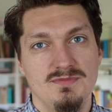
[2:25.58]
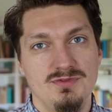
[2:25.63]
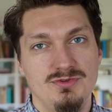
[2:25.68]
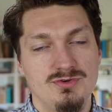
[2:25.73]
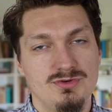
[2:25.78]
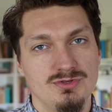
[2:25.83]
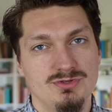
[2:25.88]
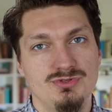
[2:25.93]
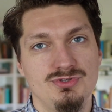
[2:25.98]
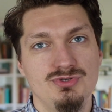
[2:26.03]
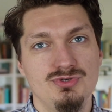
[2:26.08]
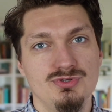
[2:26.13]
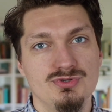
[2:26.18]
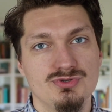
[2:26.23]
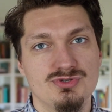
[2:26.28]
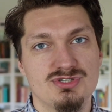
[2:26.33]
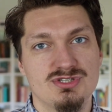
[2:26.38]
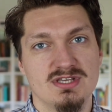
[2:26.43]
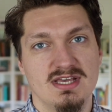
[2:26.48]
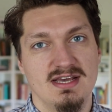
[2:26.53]
you could
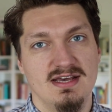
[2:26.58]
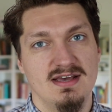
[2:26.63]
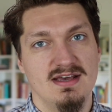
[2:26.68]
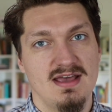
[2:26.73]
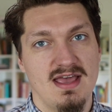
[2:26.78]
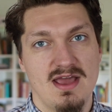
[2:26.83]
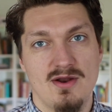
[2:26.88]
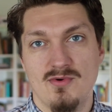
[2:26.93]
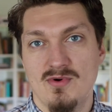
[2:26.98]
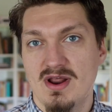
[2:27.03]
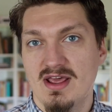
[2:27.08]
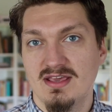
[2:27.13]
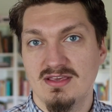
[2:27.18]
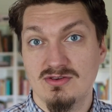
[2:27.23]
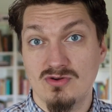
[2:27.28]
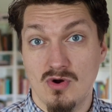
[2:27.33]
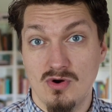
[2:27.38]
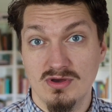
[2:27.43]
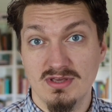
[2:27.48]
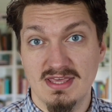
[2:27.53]
use array
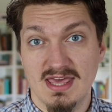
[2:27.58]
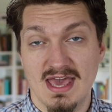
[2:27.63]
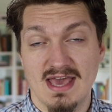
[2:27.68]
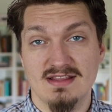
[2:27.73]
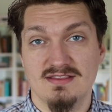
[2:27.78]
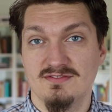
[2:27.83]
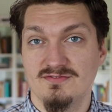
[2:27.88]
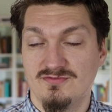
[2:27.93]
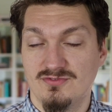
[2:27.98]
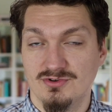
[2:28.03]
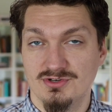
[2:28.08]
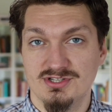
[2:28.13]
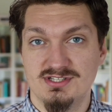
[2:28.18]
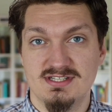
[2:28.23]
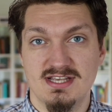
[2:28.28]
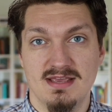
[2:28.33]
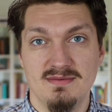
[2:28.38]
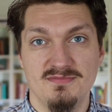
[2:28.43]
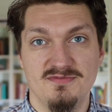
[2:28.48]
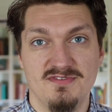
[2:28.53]
concat for the
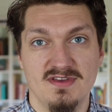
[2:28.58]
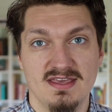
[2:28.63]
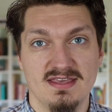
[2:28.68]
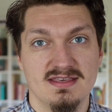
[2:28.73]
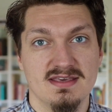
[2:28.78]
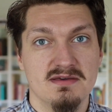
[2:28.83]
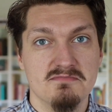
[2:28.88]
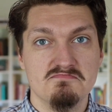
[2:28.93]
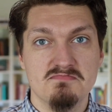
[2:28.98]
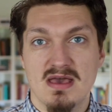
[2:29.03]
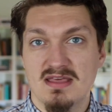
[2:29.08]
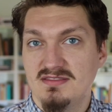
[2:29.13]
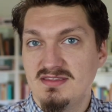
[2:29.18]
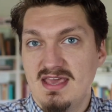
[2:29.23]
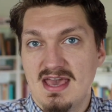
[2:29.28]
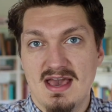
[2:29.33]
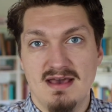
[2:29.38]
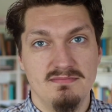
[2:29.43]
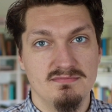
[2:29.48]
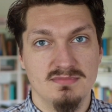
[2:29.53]
same thing. And
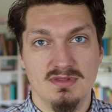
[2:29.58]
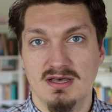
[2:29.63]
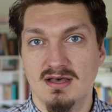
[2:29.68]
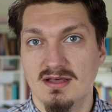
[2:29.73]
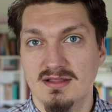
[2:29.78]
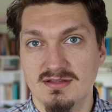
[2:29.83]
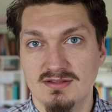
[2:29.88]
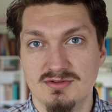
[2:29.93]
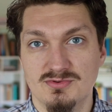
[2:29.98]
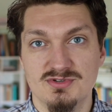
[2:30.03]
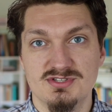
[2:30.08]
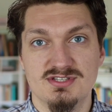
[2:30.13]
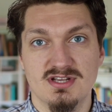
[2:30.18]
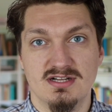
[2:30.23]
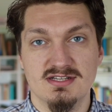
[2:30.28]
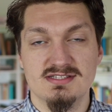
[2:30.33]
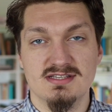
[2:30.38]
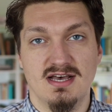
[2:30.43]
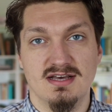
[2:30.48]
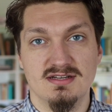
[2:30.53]
yeah, the
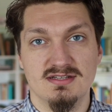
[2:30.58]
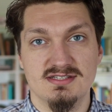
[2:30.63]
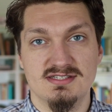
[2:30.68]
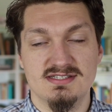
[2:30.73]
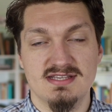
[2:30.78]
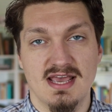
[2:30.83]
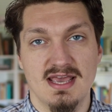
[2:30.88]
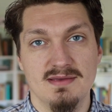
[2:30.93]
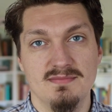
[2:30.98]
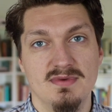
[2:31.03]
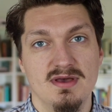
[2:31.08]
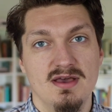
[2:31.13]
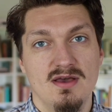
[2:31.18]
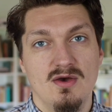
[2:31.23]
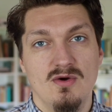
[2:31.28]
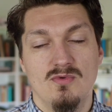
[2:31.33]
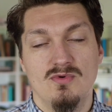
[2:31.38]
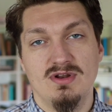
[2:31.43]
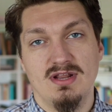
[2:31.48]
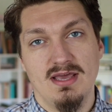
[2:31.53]
results are the same.
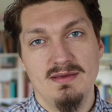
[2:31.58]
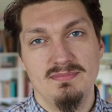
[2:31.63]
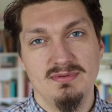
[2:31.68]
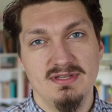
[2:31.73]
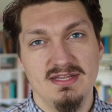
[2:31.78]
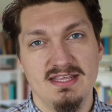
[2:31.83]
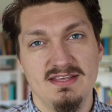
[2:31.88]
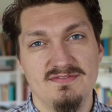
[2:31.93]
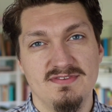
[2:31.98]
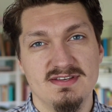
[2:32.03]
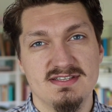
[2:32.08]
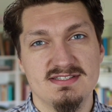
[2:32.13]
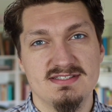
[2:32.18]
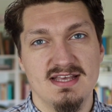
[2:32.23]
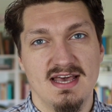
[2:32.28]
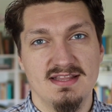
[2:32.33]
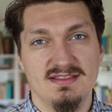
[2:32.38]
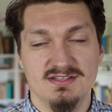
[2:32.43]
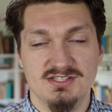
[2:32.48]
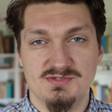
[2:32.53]
What I believe is
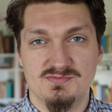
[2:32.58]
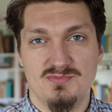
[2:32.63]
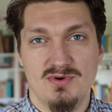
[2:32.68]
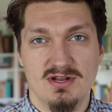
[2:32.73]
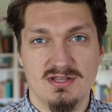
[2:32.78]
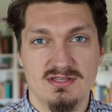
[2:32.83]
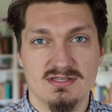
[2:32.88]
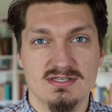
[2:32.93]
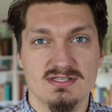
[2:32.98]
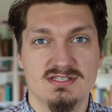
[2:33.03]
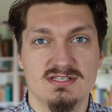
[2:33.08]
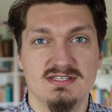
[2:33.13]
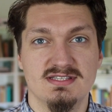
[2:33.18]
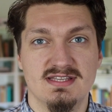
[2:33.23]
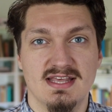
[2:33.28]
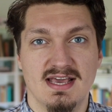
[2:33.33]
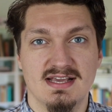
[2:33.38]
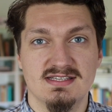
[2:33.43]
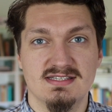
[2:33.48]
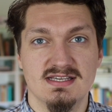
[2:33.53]
that the spread
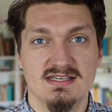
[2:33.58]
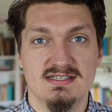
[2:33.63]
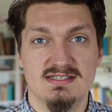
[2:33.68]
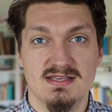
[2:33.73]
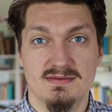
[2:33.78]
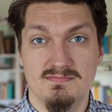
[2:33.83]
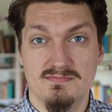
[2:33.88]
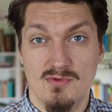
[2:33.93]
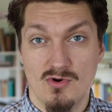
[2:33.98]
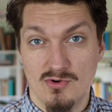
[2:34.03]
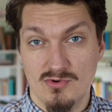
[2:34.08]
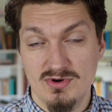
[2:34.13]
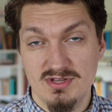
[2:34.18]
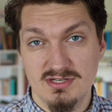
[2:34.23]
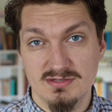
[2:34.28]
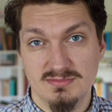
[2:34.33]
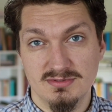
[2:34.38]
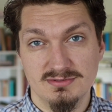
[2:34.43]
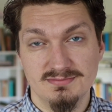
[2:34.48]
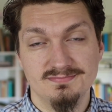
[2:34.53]
syntax is more
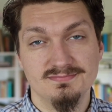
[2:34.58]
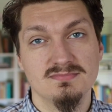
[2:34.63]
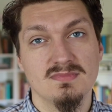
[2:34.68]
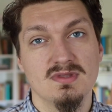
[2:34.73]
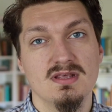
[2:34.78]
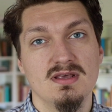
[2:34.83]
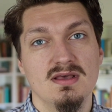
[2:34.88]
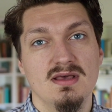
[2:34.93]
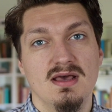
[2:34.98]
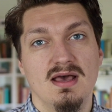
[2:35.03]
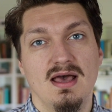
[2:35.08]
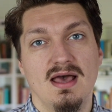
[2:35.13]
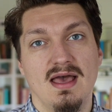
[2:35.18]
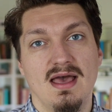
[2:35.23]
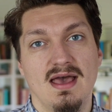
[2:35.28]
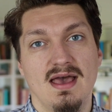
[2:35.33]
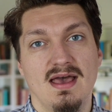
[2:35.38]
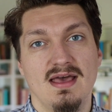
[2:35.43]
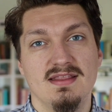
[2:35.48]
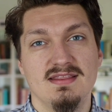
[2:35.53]
readable
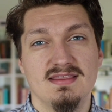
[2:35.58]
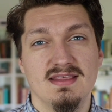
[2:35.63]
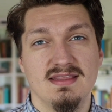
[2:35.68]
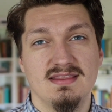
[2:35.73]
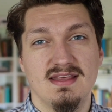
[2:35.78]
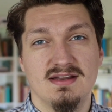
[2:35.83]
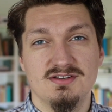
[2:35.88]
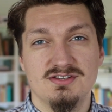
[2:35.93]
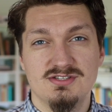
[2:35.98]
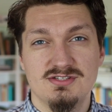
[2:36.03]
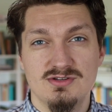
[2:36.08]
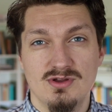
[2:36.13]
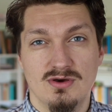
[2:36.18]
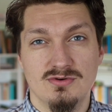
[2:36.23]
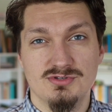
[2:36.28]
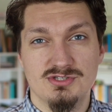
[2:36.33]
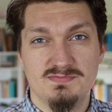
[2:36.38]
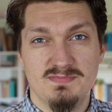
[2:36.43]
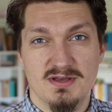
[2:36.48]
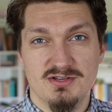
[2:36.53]
and there's
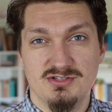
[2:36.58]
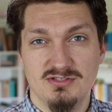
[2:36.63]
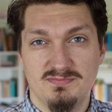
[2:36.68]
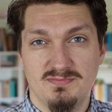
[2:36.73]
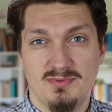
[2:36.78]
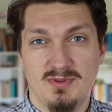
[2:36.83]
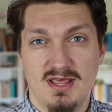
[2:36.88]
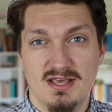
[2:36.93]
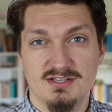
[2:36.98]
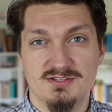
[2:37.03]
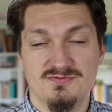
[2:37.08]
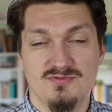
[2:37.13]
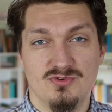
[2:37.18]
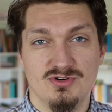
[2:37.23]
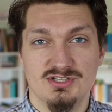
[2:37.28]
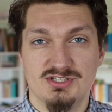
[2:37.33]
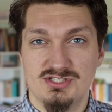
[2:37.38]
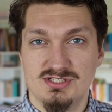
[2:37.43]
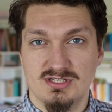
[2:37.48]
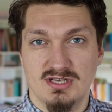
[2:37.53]
no special place for
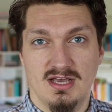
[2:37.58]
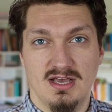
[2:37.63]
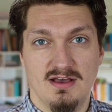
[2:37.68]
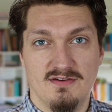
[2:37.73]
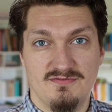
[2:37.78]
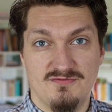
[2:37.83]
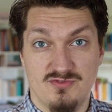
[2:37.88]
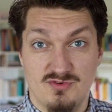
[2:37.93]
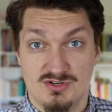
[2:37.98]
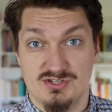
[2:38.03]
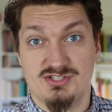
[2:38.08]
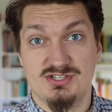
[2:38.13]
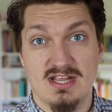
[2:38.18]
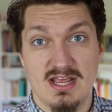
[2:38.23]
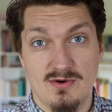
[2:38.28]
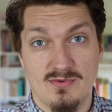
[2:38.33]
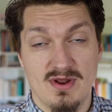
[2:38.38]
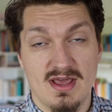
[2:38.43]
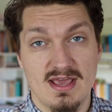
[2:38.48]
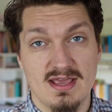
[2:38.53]
this first
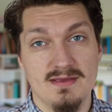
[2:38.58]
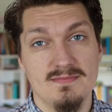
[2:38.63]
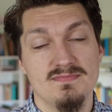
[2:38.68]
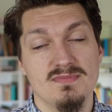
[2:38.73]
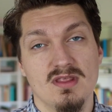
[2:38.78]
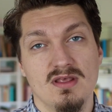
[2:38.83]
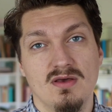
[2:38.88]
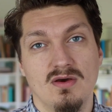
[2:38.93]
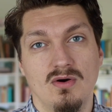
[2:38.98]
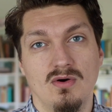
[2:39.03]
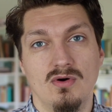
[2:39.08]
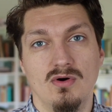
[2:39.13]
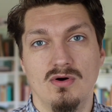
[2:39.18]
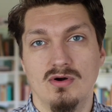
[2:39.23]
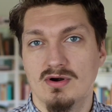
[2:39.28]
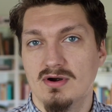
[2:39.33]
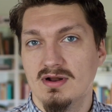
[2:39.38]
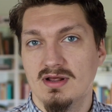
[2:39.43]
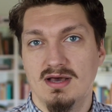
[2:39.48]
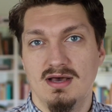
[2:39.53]
array,
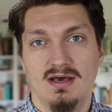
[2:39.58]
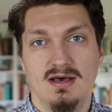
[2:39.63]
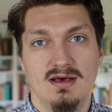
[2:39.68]
or